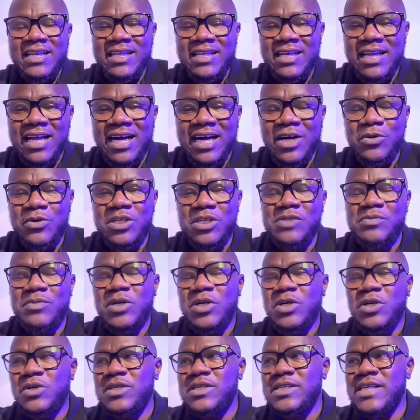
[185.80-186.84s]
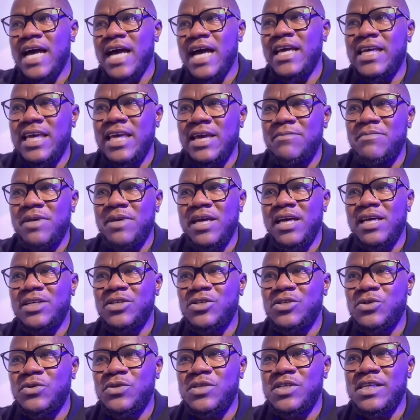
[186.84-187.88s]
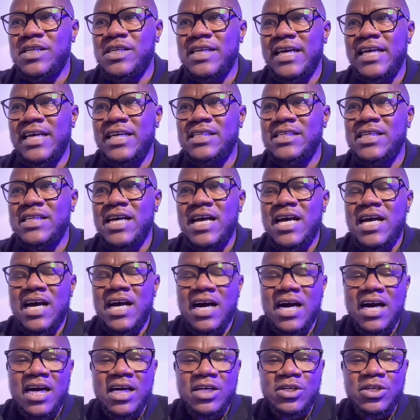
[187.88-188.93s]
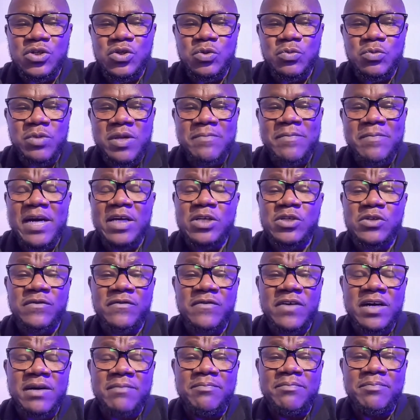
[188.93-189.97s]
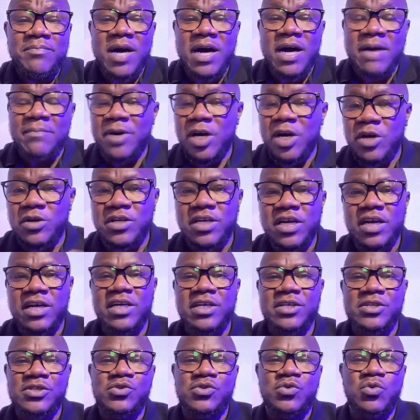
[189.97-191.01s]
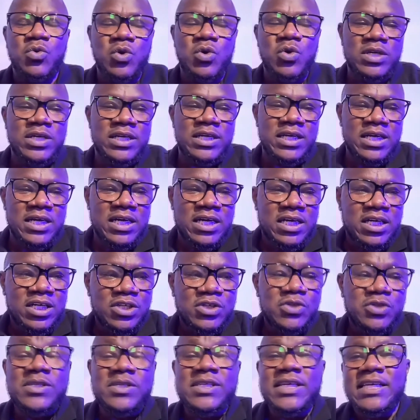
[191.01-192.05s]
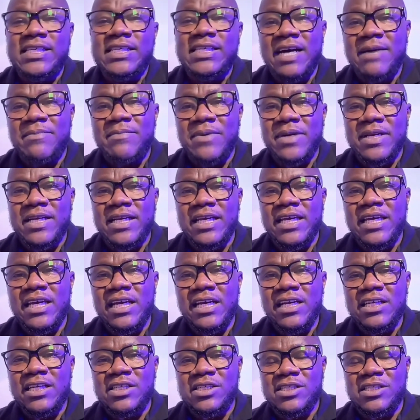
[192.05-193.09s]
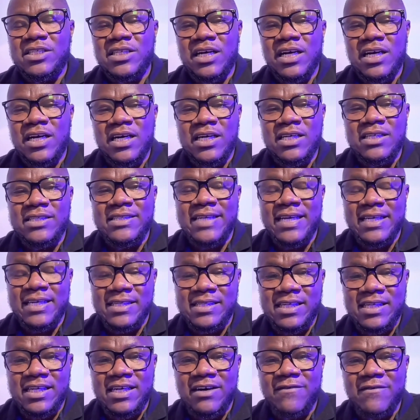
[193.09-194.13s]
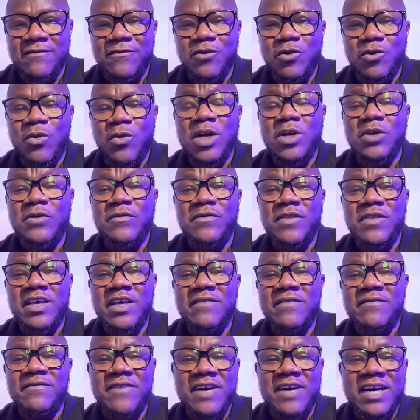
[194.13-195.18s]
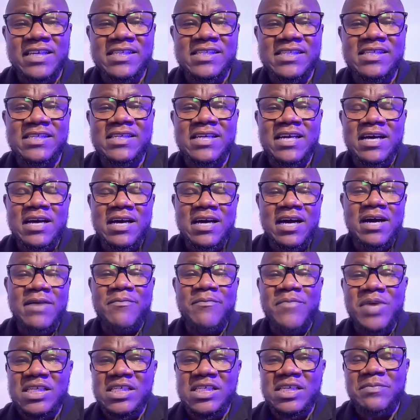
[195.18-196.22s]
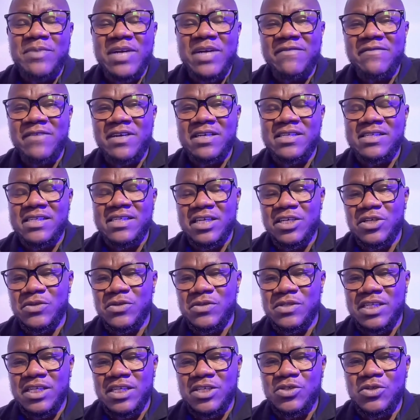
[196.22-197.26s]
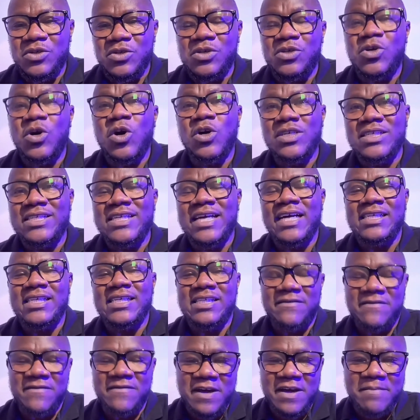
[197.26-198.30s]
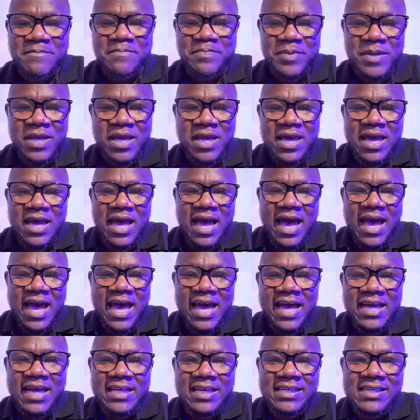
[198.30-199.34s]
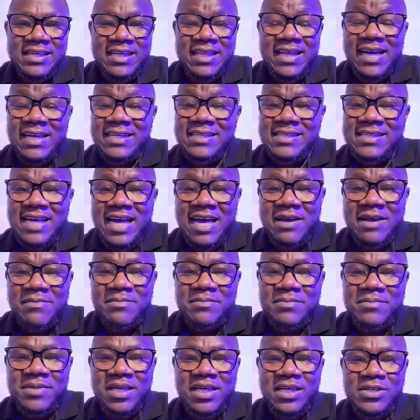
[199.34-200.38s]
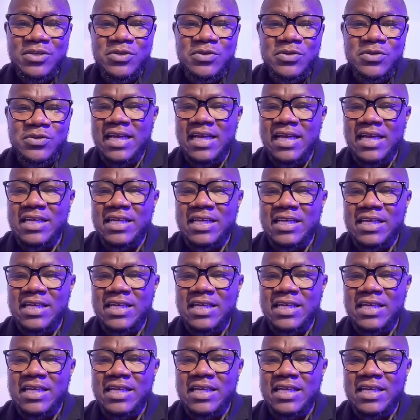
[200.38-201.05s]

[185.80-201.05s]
the language, because I came here in 2008 to be part of a pioneering squad to set up an English desk for one of the first major private radio station, Contact FM. And at that time in 2008,